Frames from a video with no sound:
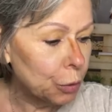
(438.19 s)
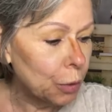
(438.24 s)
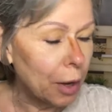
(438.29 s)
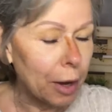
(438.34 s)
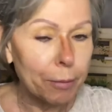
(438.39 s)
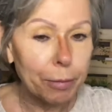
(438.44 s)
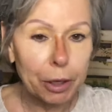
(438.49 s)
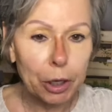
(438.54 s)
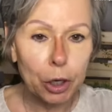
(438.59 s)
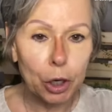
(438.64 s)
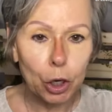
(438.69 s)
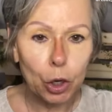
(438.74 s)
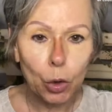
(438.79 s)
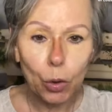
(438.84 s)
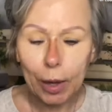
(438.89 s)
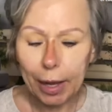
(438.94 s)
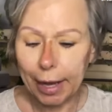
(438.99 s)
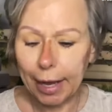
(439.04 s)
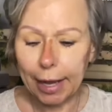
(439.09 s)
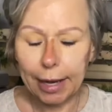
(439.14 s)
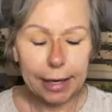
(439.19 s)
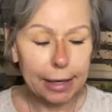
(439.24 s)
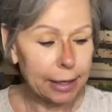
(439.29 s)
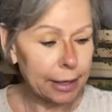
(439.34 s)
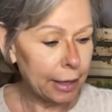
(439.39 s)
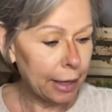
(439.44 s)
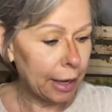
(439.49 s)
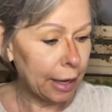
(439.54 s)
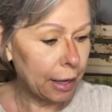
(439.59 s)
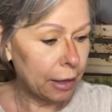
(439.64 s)
I'm going to go ahead
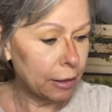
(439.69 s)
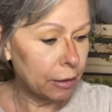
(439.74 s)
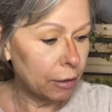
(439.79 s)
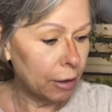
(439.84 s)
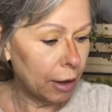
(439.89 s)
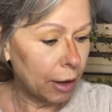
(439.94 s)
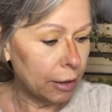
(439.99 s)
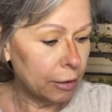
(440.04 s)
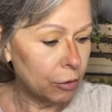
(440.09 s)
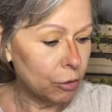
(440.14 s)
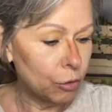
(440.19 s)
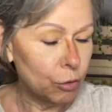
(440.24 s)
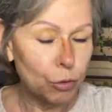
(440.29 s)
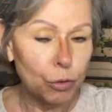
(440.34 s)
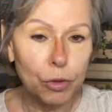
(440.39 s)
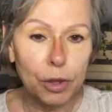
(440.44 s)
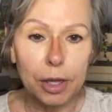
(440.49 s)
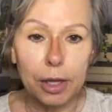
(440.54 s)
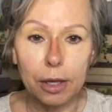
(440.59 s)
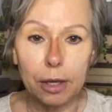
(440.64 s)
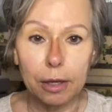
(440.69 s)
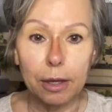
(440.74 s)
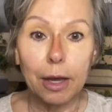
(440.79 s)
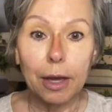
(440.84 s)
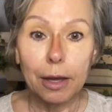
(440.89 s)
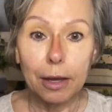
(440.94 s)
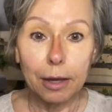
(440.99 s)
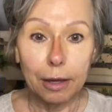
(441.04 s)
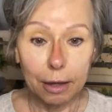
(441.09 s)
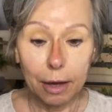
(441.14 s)
and do the
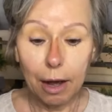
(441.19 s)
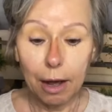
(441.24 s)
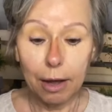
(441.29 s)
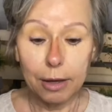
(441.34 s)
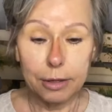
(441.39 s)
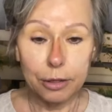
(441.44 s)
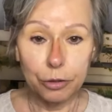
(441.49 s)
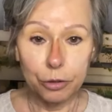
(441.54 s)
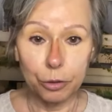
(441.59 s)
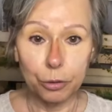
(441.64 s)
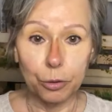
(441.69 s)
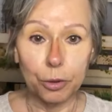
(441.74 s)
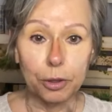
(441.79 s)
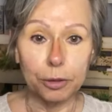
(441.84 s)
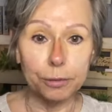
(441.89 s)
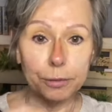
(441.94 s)
contour.